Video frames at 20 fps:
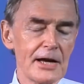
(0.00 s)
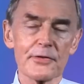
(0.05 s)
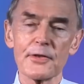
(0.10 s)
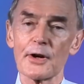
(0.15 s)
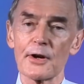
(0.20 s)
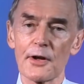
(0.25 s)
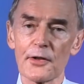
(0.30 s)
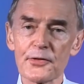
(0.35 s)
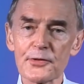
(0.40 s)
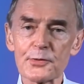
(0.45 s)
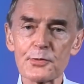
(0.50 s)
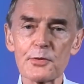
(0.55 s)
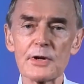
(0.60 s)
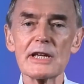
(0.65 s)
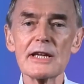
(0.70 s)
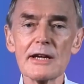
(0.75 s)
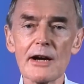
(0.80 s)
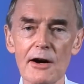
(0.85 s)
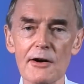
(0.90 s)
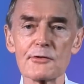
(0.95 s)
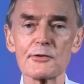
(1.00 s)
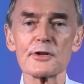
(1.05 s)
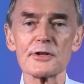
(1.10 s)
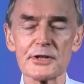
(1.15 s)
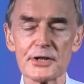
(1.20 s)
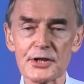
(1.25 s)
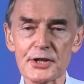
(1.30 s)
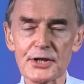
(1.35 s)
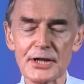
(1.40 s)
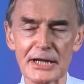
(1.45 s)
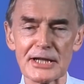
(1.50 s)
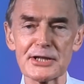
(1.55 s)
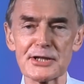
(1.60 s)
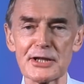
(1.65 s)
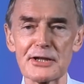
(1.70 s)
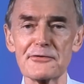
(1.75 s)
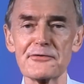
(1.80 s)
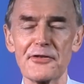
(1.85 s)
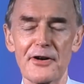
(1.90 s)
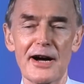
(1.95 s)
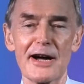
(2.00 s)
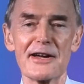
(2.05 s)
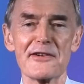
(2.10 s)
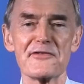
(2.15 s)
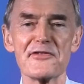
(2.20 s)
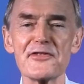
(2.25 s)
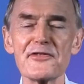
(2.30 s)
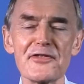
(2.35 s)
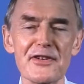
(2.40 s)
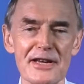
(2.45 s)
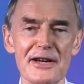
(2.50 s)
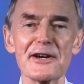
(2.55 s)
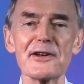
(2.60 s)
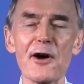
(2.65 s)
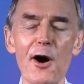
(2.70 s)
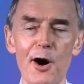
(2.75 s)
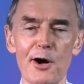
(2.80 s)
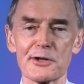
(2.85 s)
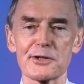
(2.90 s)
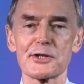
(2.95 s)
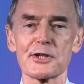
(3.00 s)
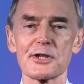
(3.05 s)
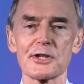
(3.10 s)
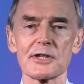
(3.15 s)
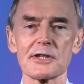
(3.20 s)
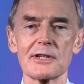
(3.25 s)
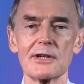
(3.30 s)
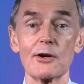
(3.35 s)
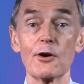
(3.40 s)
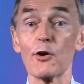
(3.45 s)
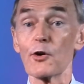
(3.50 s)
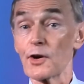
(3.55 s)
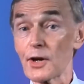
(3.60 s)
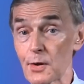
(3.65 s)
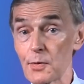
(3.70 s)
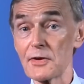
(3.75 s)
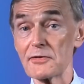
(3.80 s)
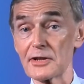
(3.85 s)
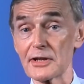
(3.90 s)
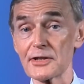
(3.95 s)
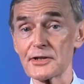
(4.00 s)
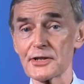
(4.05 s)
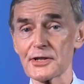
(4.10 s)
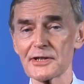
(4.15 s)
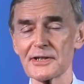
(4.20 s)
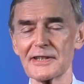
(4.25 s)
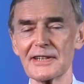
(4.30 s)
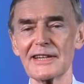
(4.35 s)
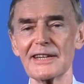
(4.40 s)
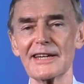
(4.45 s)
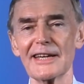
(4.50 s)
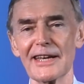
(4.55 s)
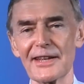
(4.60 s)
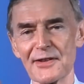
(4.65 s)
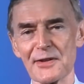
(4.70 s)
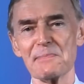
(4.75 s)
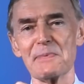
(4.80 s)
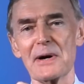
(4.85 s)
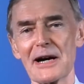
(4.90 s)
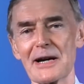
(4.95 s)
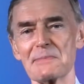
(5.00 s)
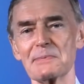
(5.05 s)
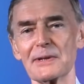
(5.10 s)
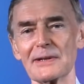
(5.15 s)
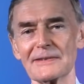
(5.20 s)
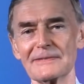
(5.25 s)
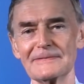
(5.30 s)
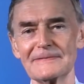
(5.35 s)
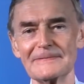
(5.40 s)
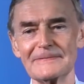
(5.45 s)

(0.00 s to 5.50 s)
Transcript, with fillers: There are 365 fear nots or equivalent in the Bible.